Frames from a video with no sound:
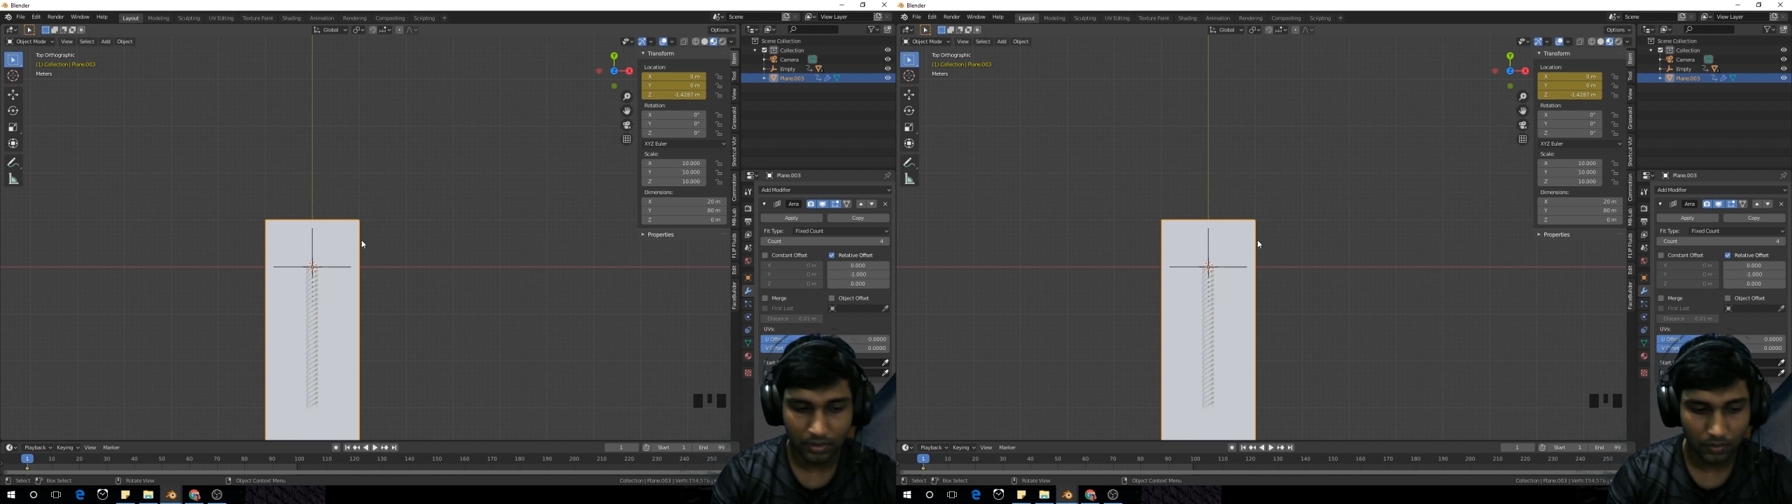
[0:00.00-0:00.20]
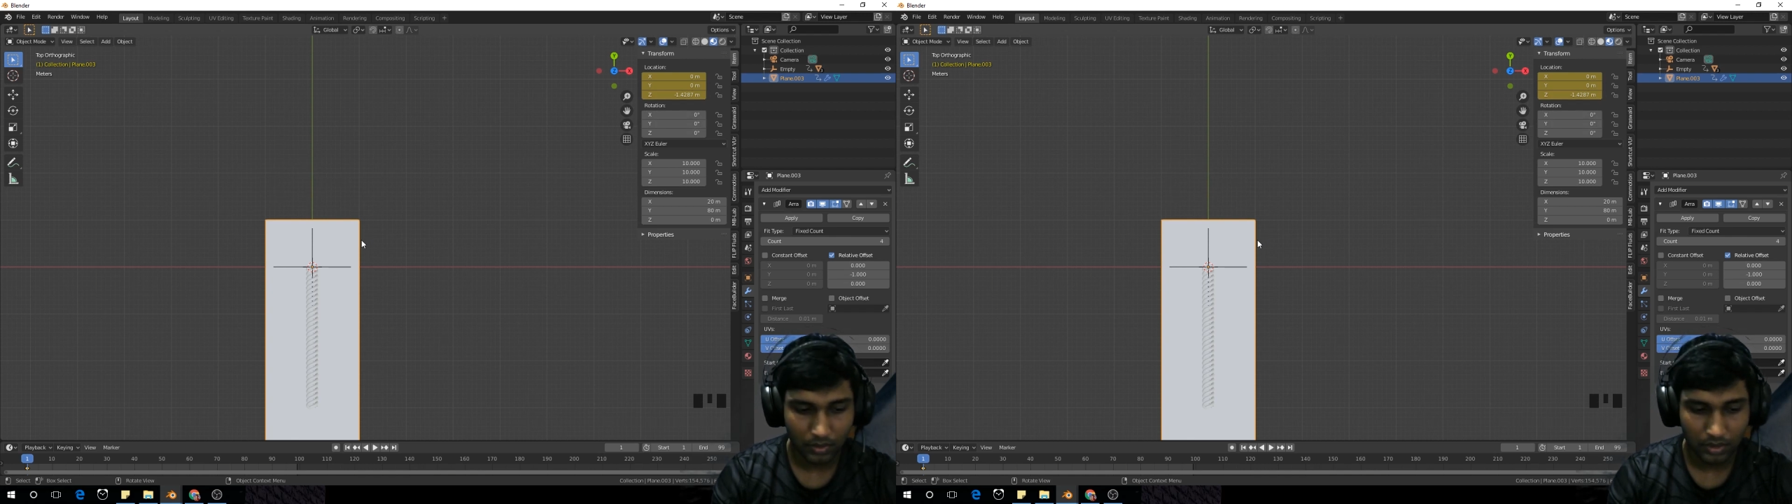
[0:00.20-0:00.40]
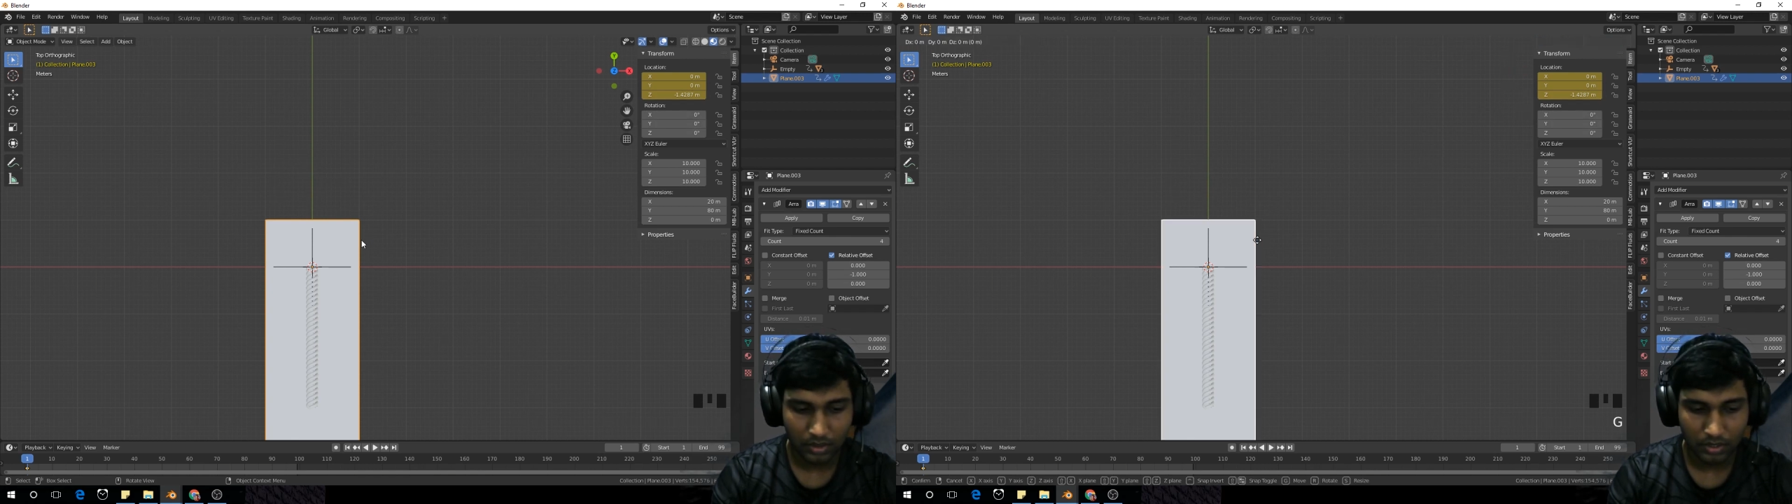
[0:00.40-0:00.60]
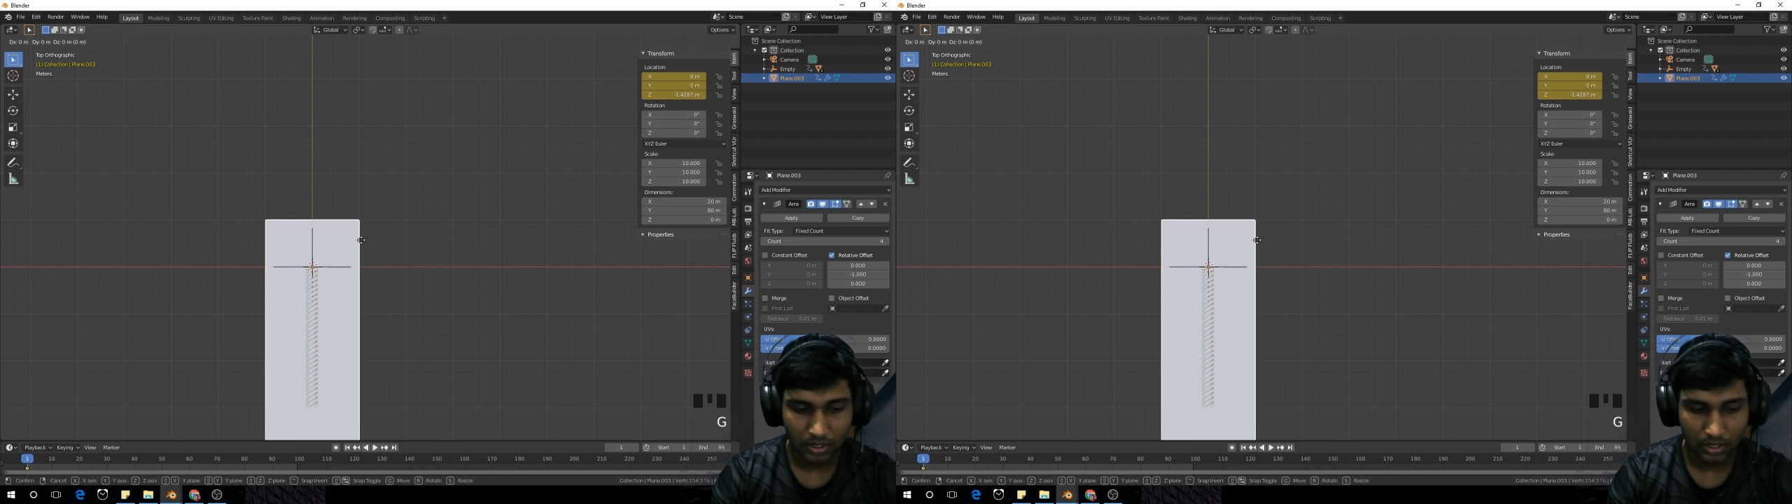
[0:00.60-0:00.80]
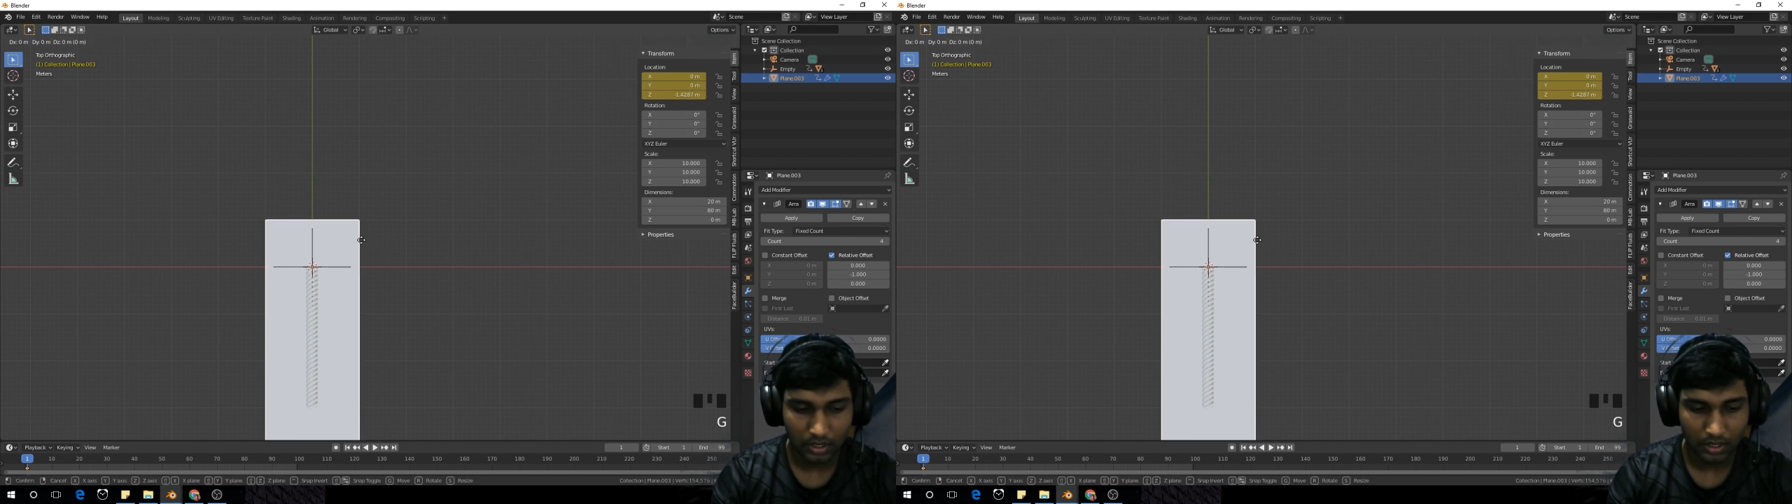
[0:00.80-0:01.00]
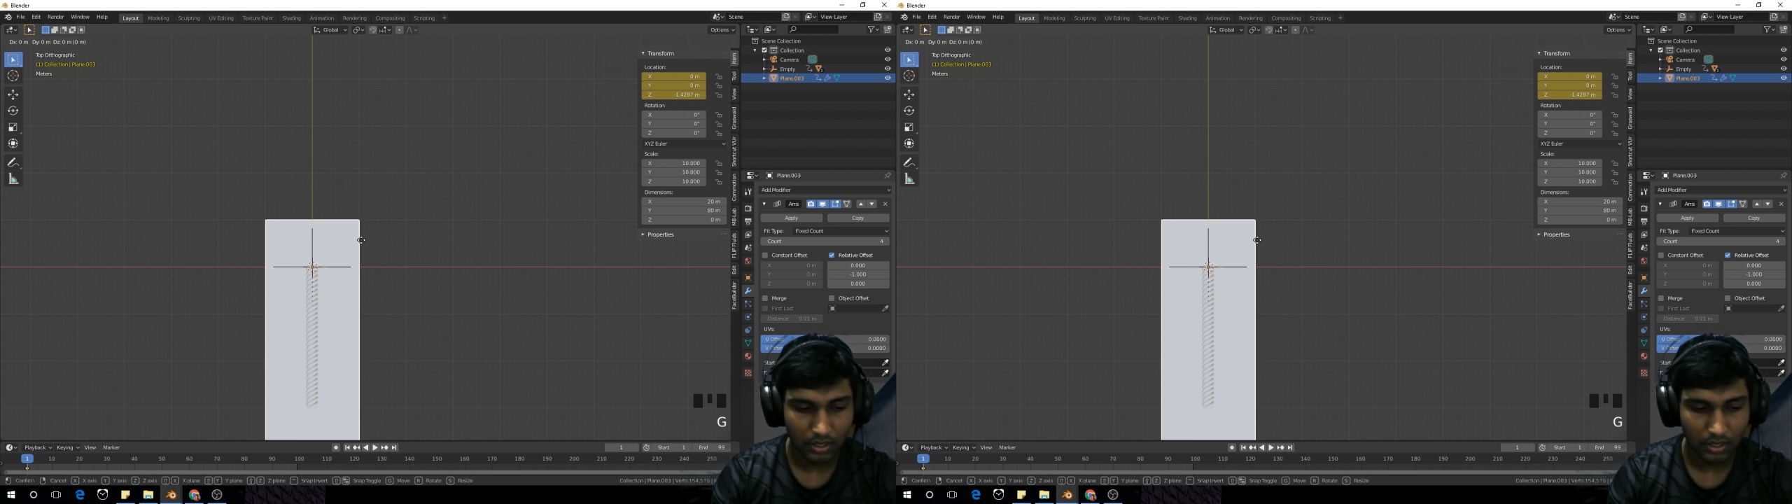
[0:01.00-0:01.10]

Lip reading: with G,